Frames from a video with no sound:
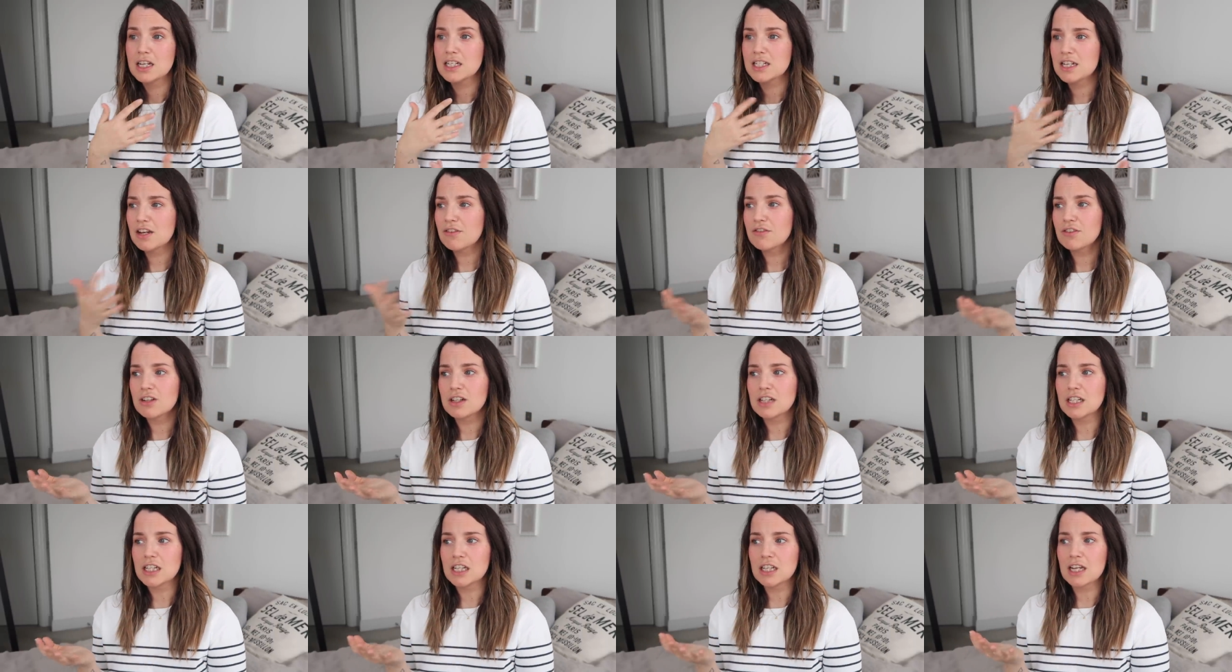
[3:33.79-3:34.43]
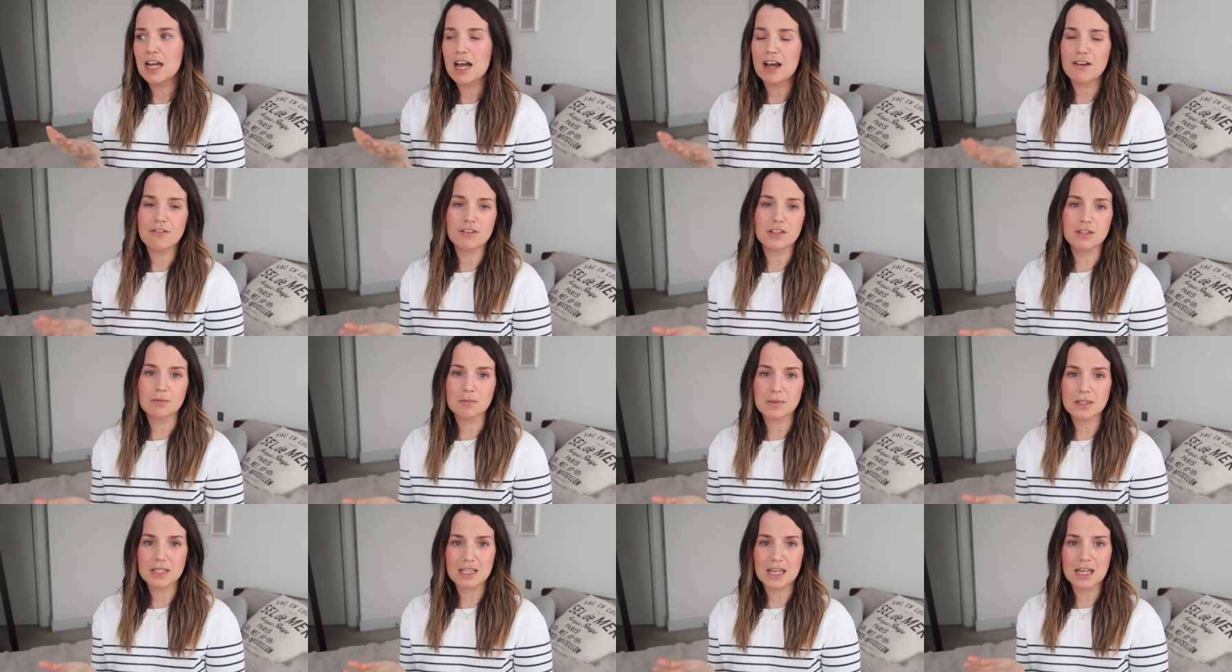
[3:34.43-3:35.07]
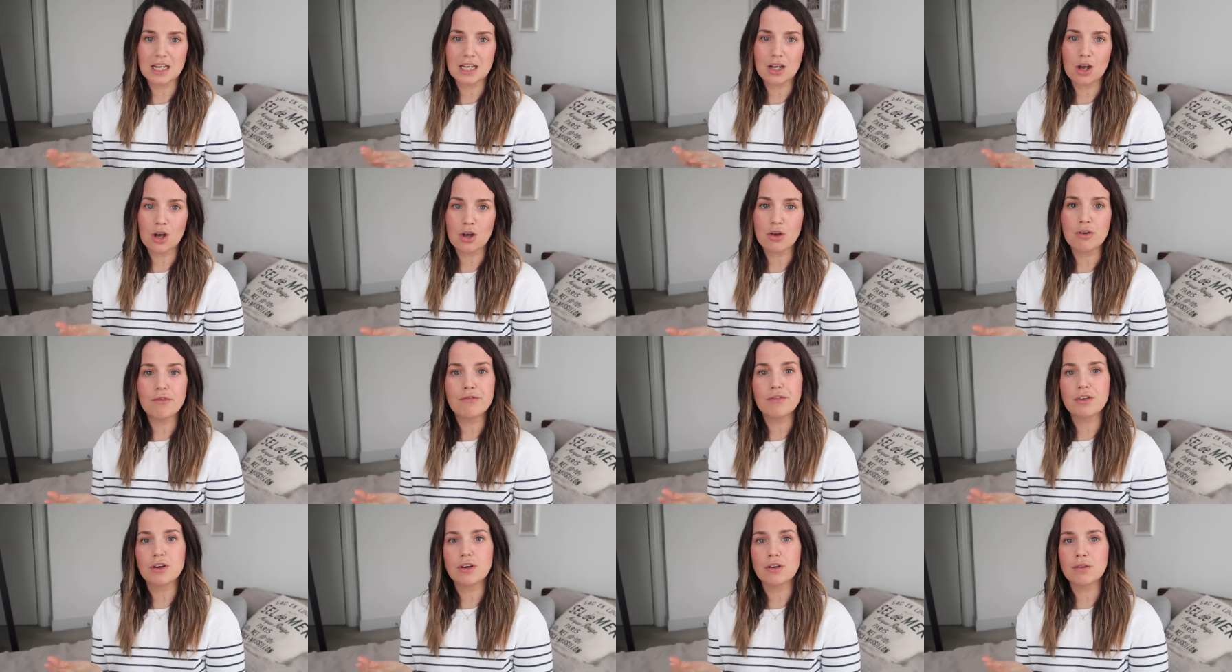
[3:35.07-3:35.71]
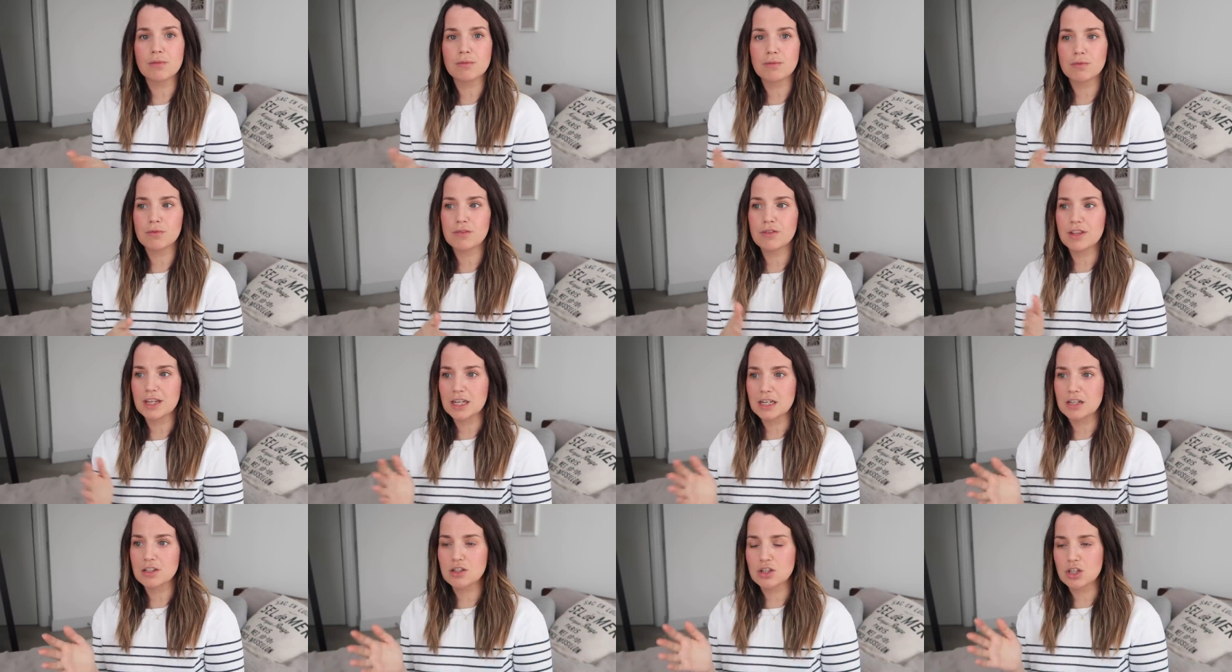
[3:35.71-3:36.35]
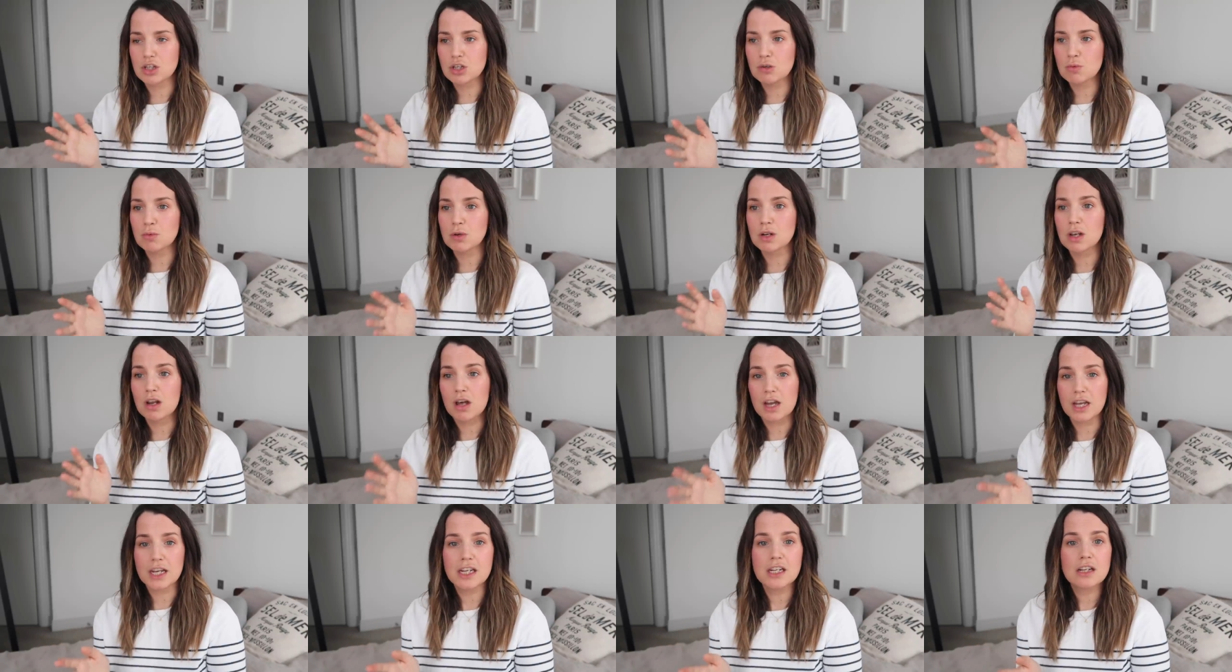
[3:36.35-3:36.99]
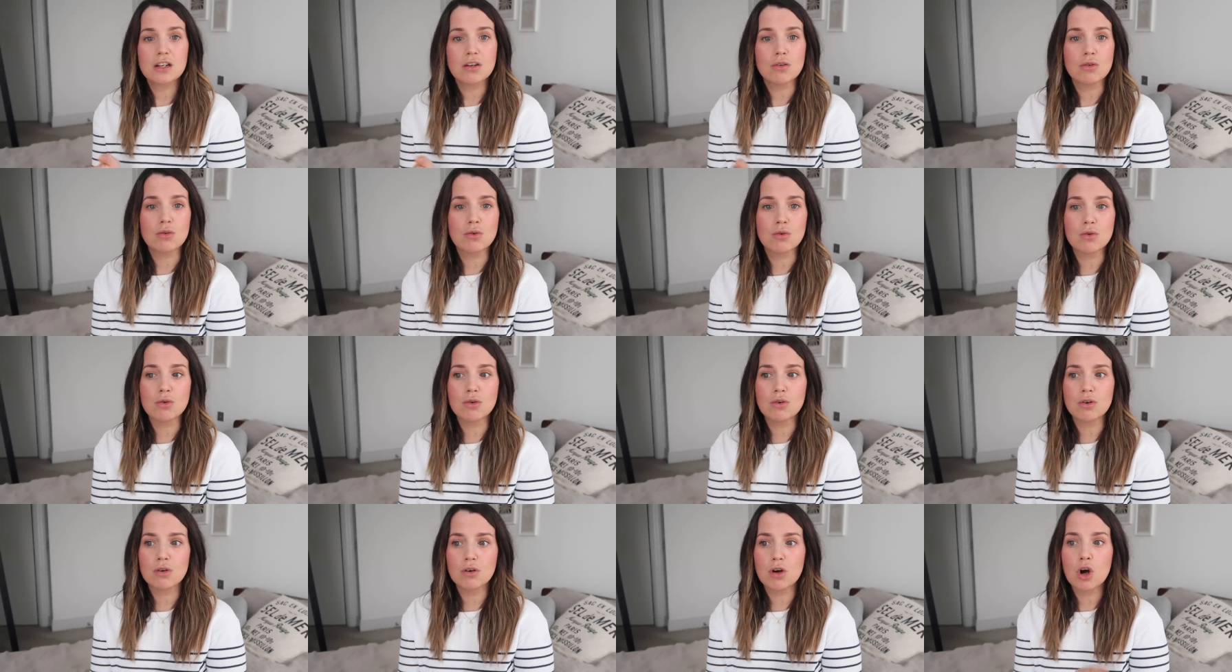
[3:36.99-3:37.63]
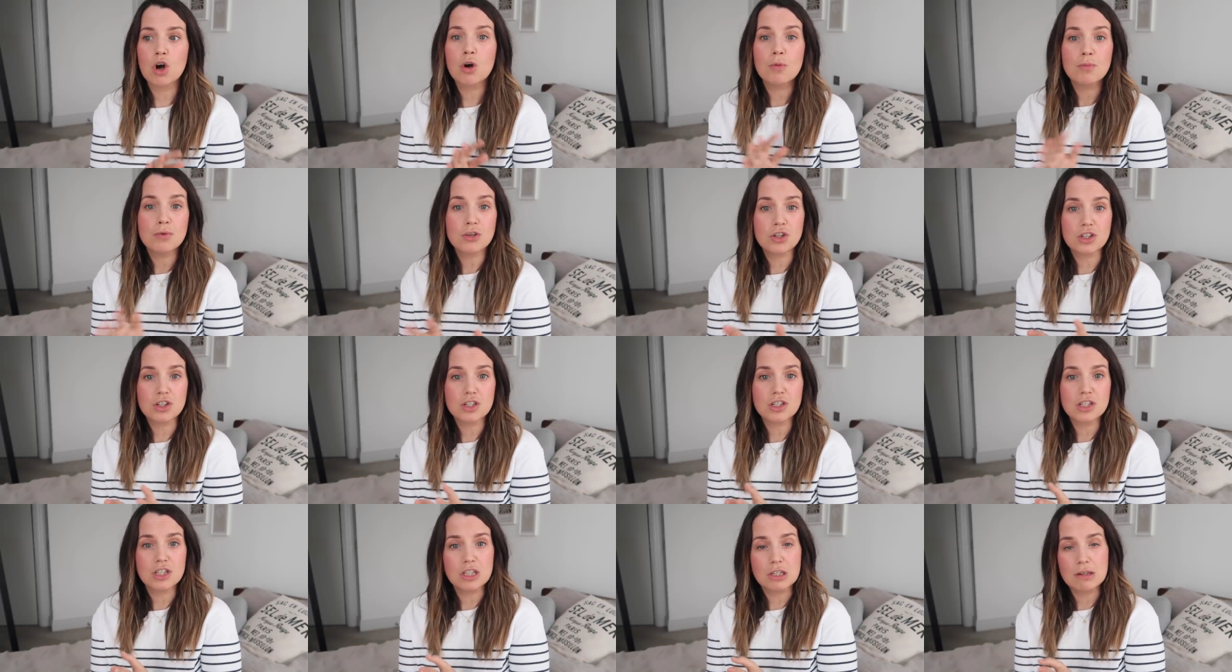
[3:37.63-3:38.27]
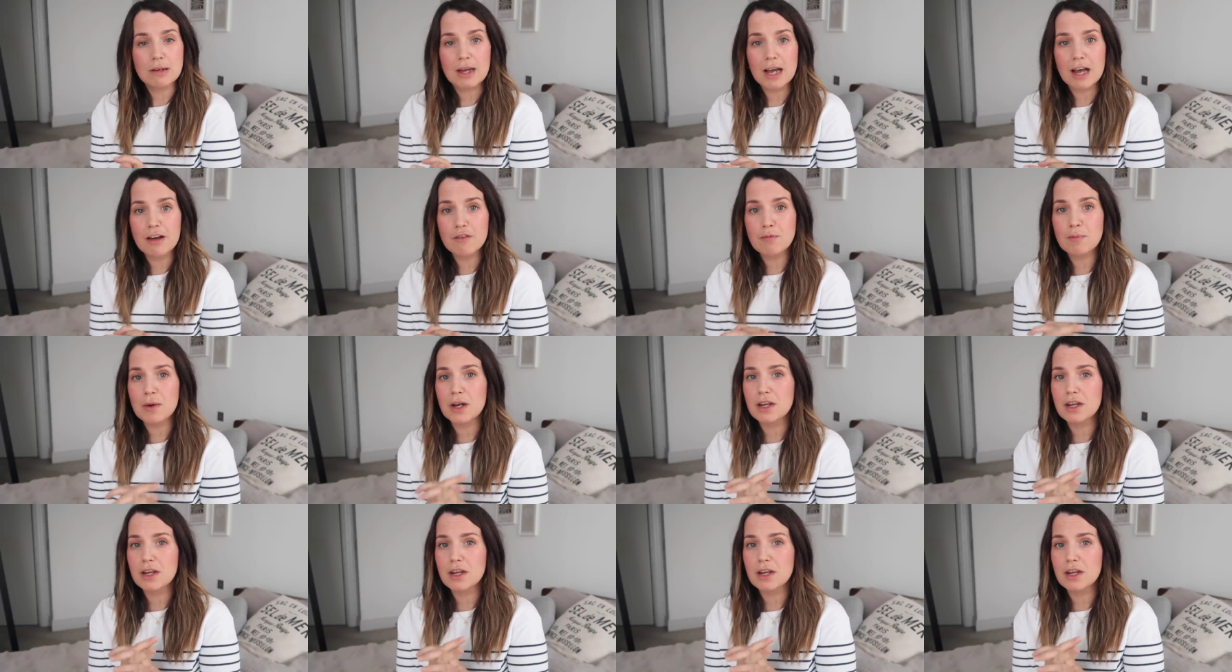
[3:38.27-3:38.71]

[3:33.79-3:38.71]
definitely have some say over things that you would like or options that you have.